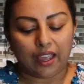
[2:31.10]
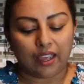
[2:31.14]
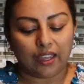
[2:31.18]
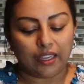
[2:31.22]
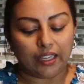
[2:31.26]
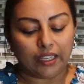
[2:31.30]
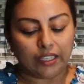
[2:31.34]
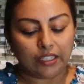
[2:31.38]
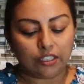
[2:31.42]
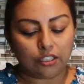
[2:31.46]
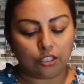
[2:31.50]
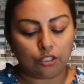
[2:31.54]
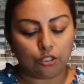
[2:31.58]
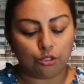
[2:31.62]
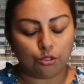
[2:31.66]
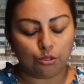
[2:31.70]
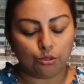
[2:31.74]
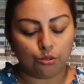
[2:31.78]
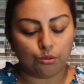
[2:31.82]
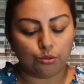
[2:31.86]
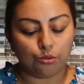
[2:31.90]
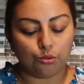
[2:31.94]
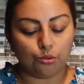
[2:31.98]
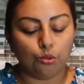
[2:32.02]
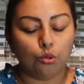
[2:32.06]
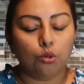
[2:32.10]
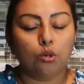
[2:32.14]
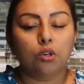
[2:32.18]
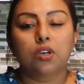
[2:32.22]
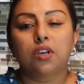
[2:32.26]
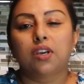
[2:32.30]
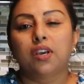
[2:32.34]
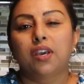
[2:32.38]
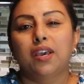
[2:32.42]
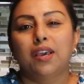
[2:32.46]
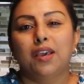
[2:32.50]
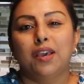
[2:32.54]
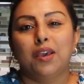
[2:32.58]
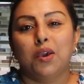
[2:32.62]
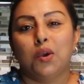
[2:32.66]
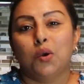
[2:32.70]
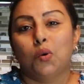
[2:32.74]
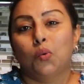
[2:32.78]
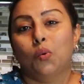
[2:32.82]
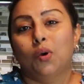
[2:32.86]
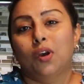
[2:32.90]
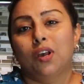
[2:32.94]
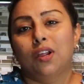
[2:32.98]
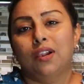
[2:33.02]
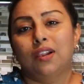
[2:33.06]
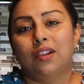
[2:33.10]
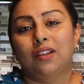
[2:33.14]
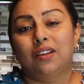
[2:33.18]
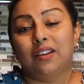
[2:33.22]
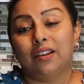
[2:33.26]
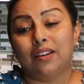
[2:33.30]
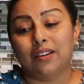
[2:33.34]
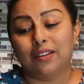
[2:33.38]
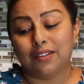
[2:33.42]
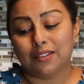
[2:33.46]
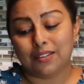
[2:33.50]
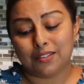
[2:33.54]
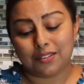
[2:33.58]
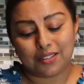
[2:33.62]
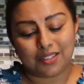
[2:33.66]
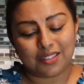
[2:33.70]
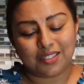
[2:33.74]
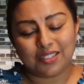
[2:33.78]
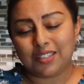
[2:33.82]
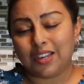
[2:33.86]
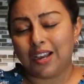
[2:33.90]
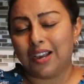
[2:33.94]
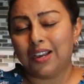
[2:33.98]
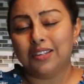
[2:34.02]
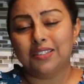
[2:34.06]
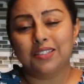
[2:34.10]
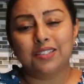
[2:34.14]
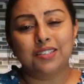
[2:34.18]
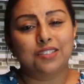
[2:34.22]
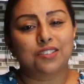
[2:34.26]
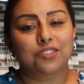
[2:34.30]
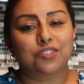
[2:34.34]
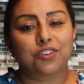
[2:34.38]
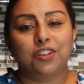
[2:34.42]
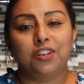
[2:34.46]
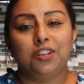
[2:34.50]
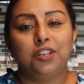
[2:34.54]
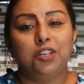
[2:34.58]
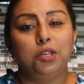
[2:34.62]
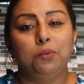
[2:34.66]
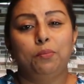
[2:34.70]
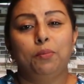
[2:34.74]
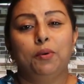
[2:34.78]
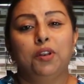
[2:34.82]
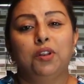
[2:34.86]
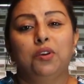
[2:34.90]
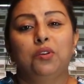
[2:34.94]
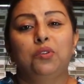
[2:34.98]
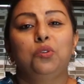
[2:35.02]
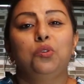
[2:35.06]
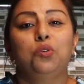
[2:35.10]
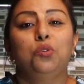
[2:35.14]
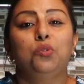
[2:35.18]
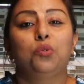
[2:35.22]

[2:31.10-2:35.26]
into, well, the size is really depend on you.